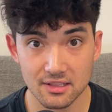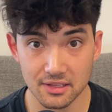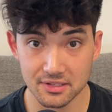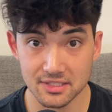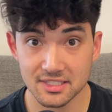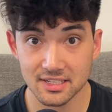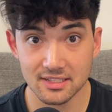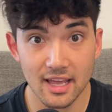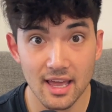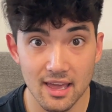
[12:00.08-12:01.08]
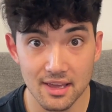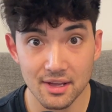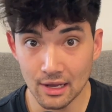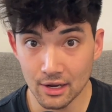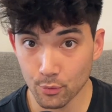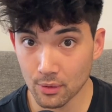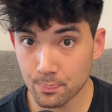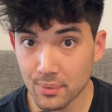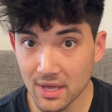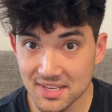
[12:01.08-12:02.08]
clearance today were
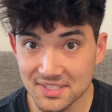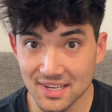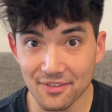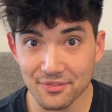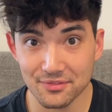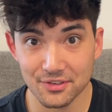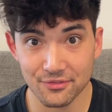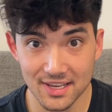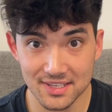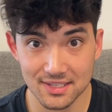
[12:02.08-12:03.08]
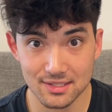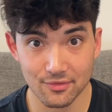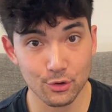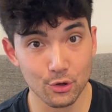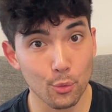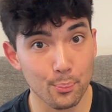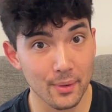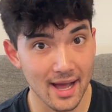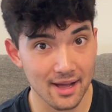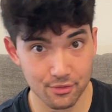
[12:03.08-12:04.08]
based off of devices, if you go
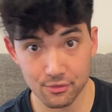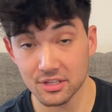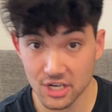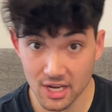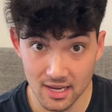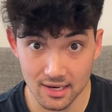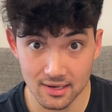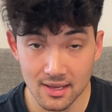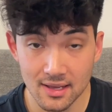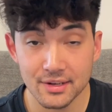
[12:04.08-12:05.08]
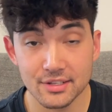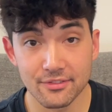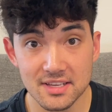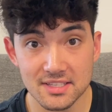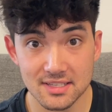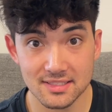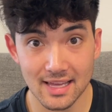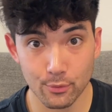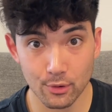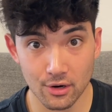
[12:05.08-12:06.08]
back through the chain, devices
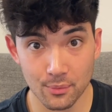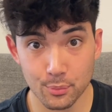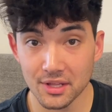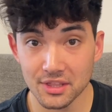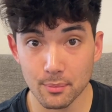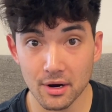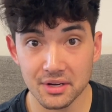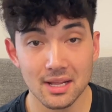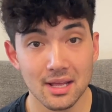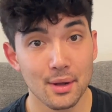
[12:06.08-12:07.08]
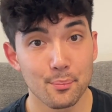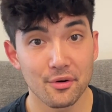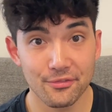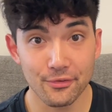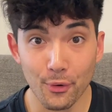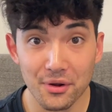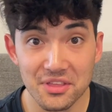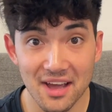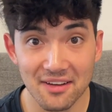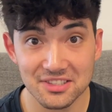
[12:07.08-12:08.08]
that were put on the market before
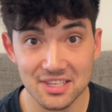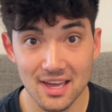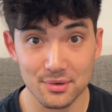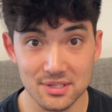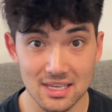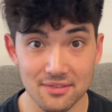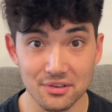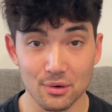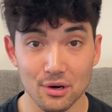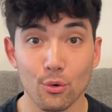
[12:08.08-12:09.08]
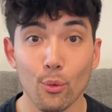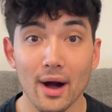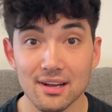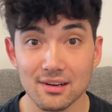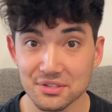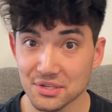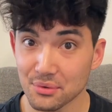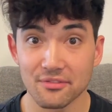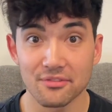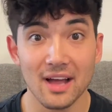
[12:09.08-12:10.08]
the FDA was even required
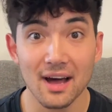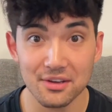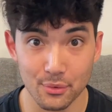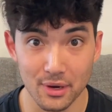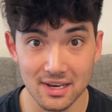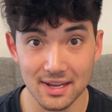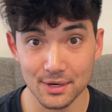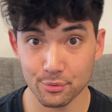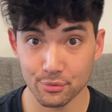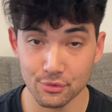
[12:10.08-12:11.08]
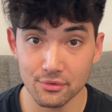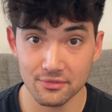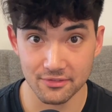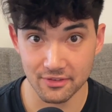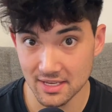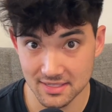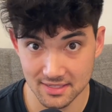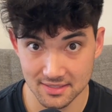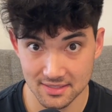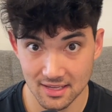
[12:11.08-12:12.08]
to evaluate and approve
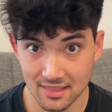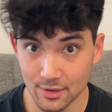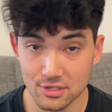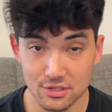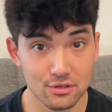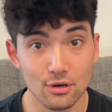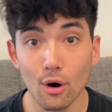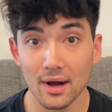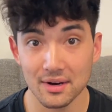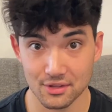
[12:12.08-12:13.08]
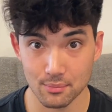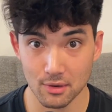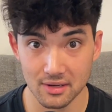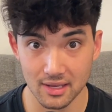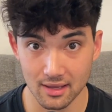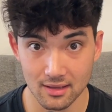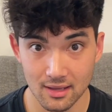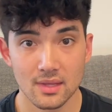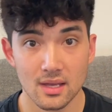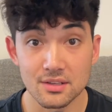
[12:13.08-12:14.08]
devices. They would just go onto the market.
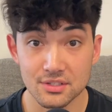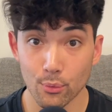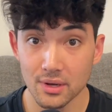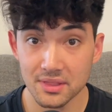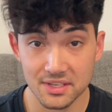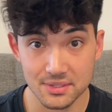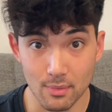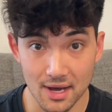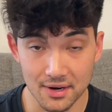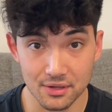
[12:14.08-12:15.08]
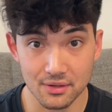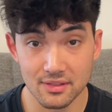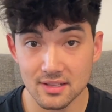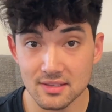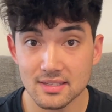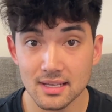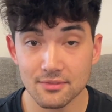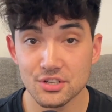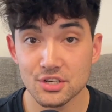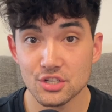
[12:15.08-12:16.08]
So with this model, the
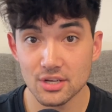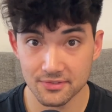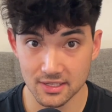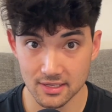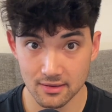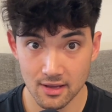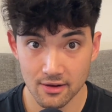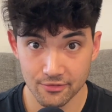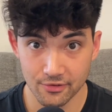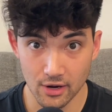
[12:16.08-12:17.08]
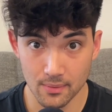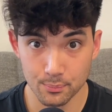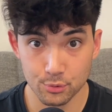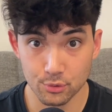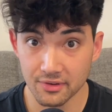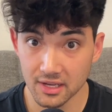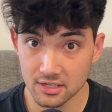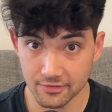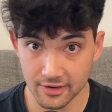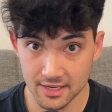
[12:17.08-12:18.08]
incentive shifted from proving a
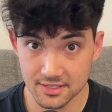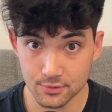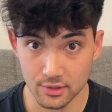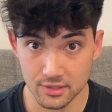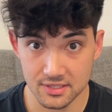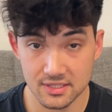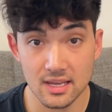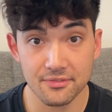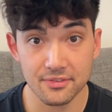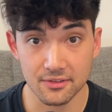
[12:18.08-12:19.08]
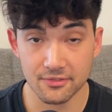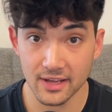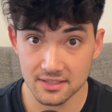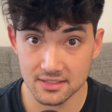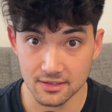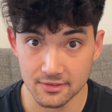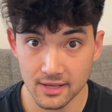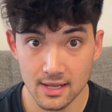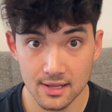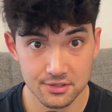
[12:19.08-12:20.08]
device was safe and
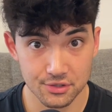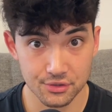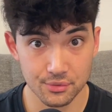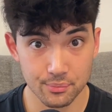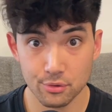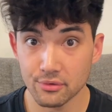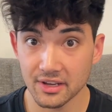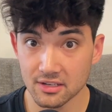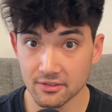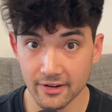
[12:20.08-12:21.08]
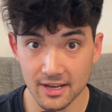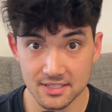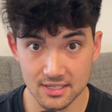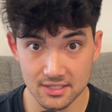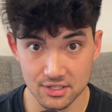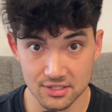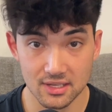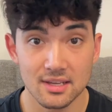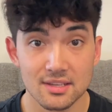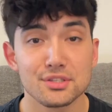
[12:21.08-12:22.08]
effective to proving a device is
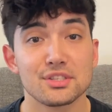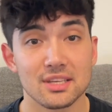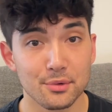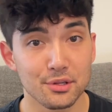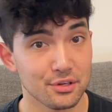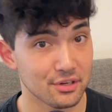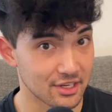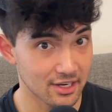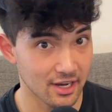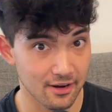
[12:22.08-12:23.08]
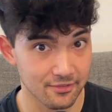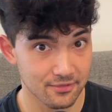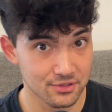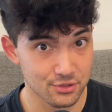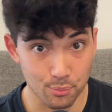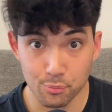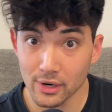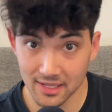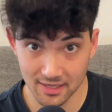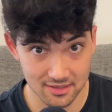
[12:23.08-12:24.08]
just similar enough to a
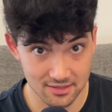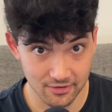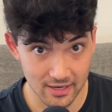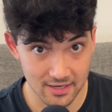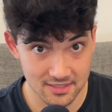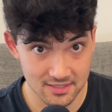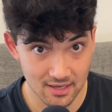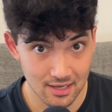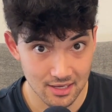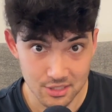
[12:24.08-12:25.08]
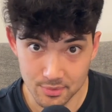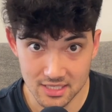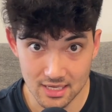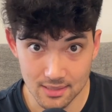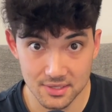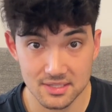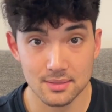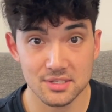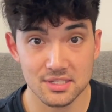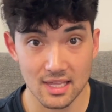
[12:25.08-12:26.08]
predicate device to be deemed
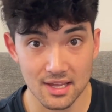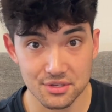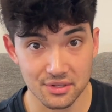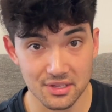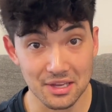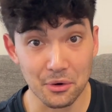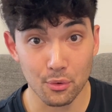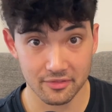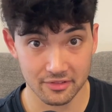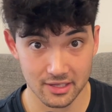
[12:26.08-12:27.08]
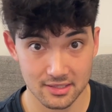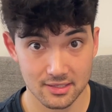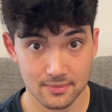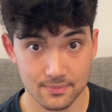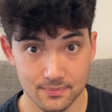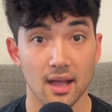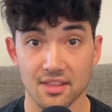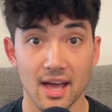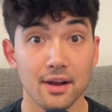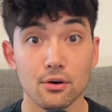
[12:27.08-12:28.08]
substantially equivalent.
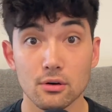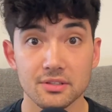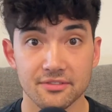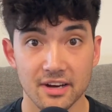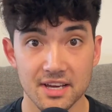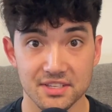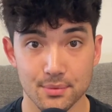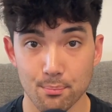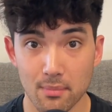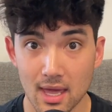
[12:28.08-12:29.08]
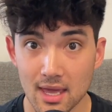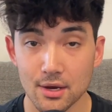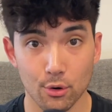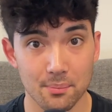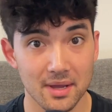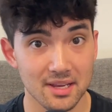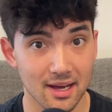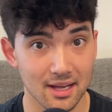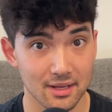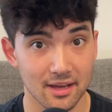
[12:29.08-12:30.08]
And that old device may or may
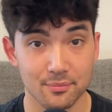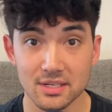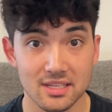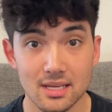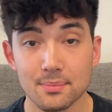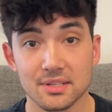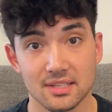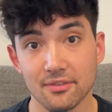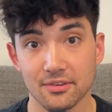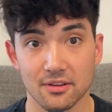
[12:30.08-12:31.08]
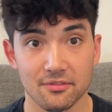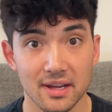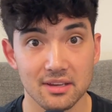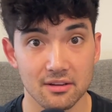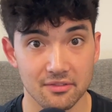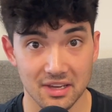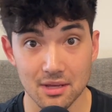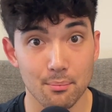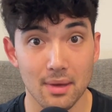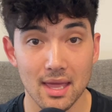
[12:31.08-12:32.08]
not have been deemed safe and effective, and
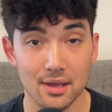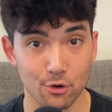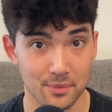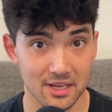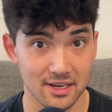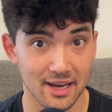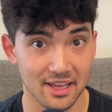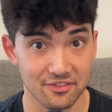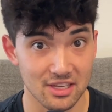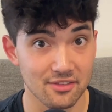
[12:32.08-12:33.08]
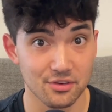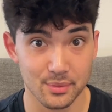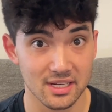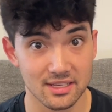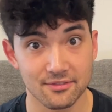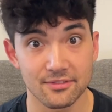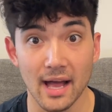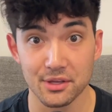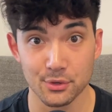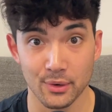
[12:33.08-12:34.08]
it may or may not have even been
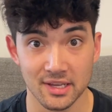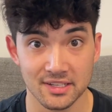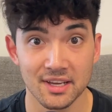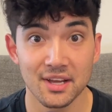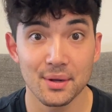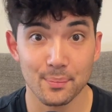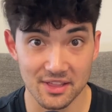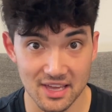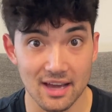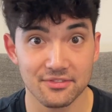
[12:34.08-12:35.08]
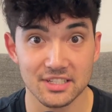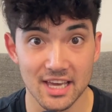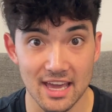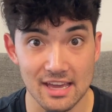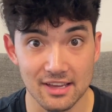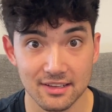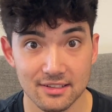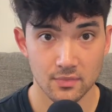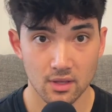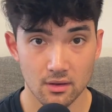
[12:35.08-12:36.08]
evaluated by the FDA.
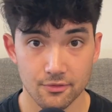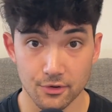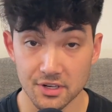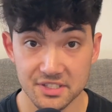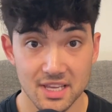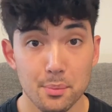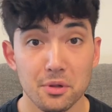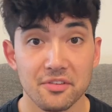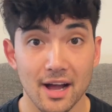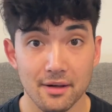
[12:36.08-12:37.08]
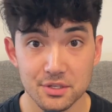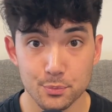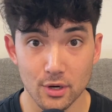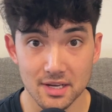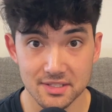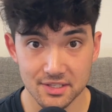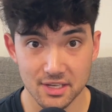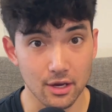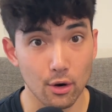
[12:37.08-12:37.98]
For an example of how this process can go